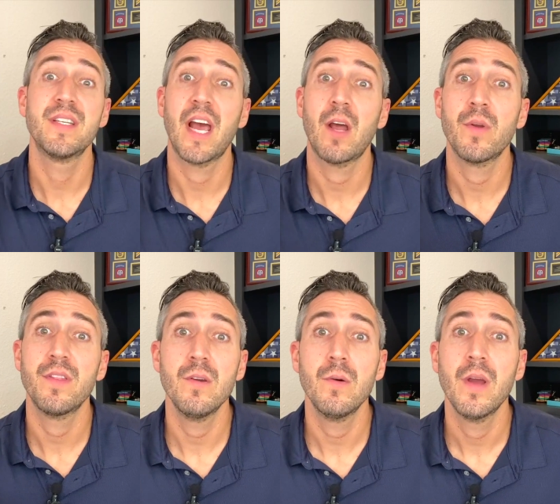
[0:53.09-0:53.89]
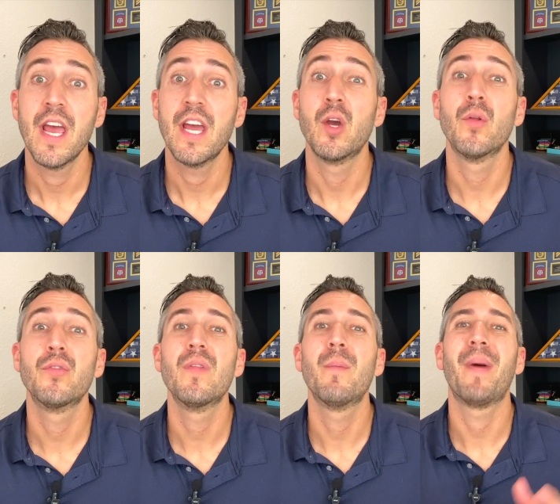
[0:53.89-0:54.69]
down with you and go
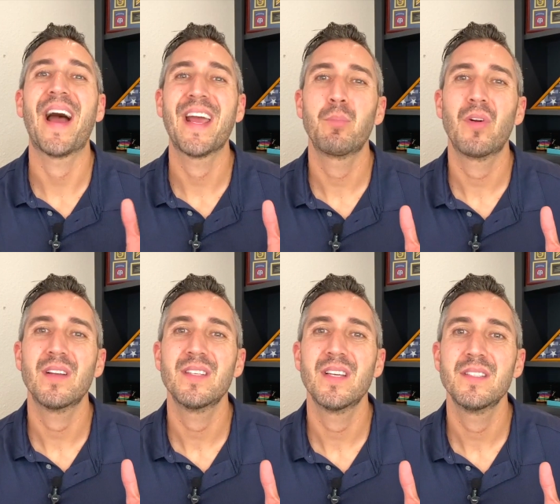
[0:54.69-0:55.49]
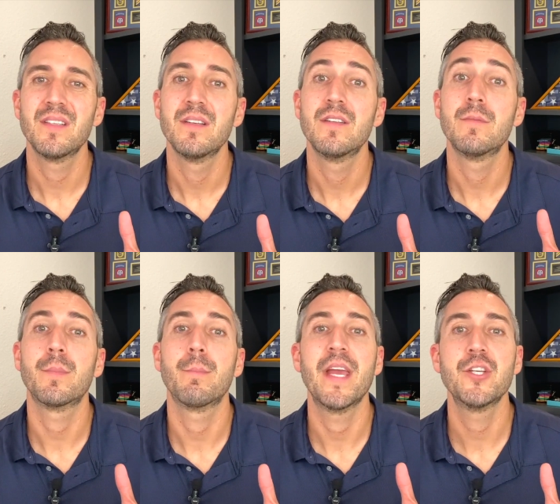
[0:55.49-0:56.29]
through the buying process
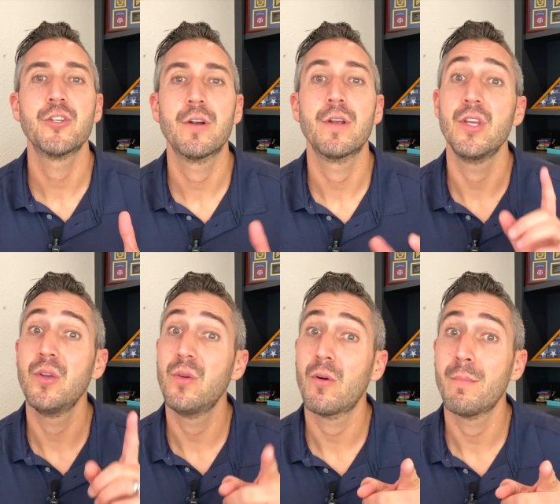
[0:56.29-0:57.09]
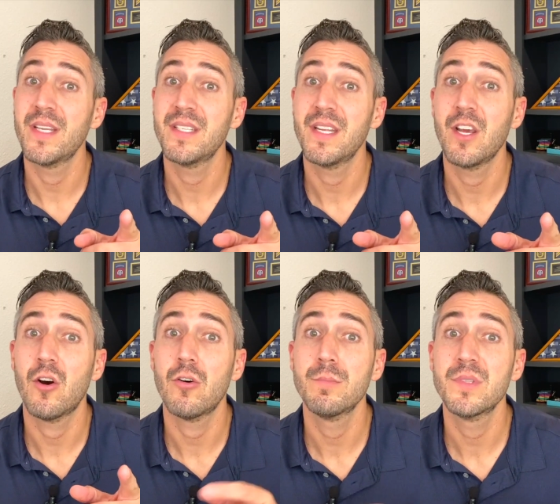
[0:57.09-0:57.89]
to make sure you don't miss any
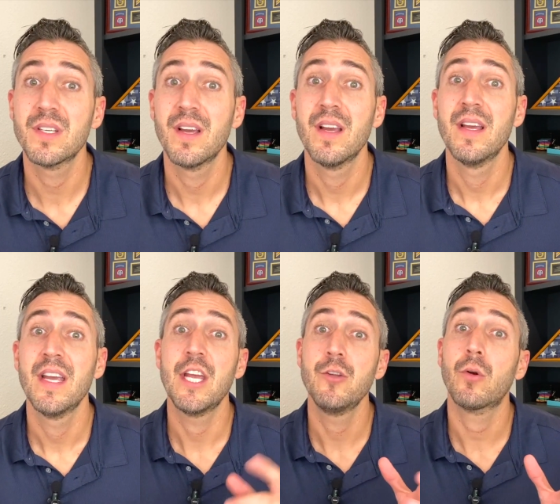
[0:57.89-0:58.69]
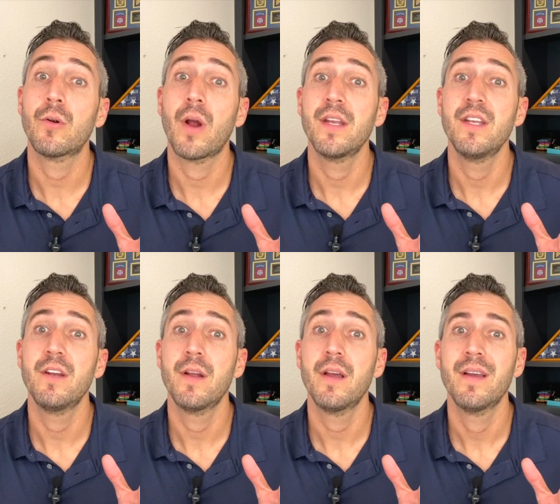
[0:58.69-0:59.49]
homes in your
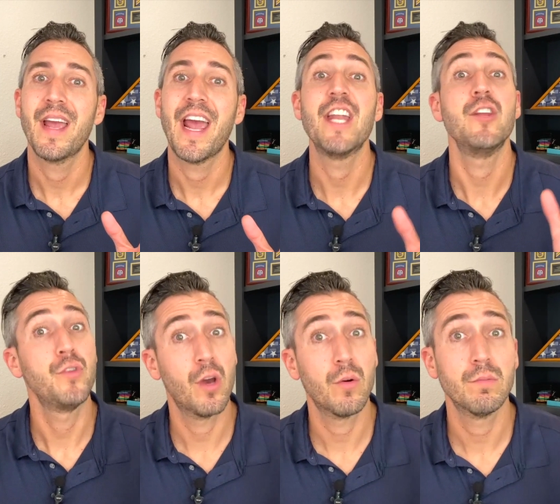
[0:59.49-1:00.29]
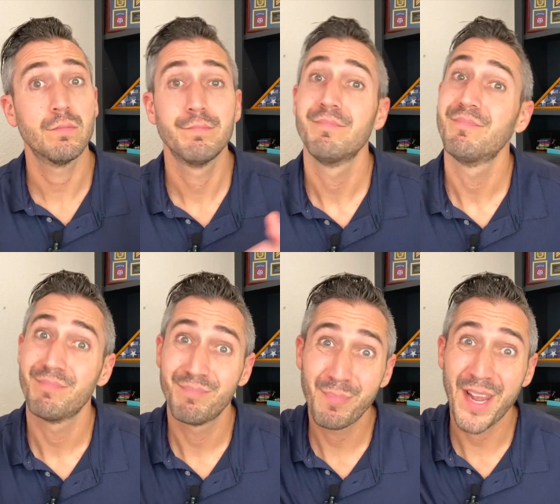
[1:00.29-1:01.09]
criteria and you don't
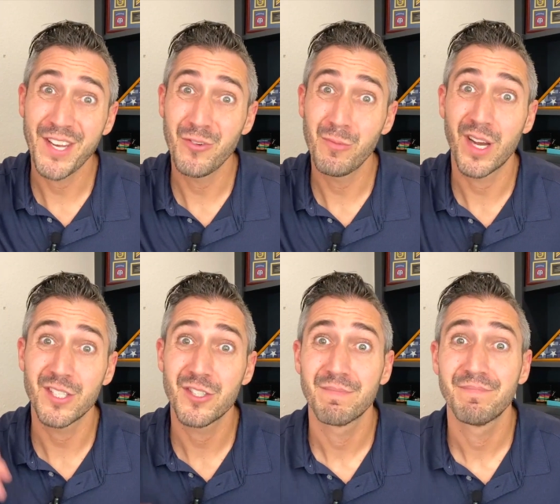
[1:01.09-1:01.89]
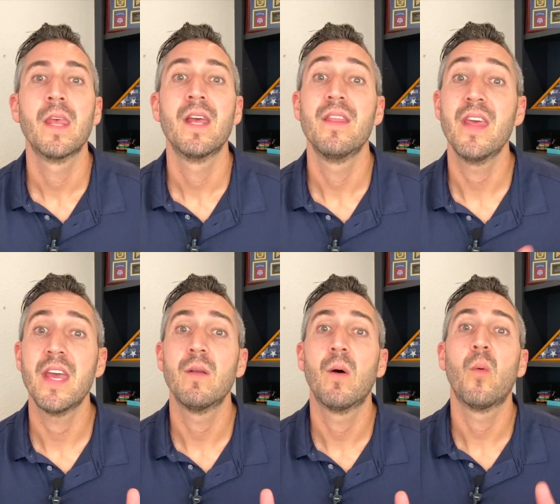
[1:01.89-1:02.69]
pay too much.
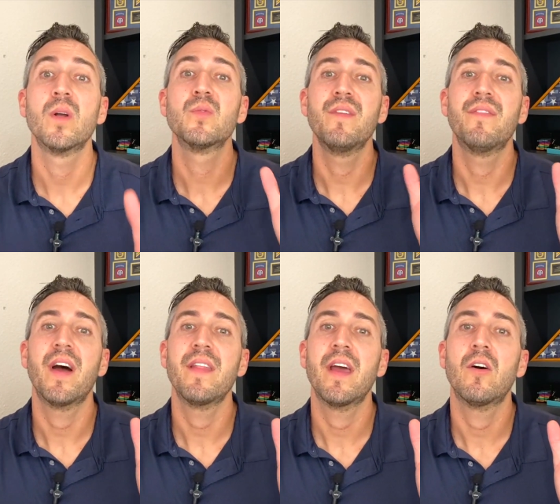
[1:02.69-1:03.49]
Then, once we find that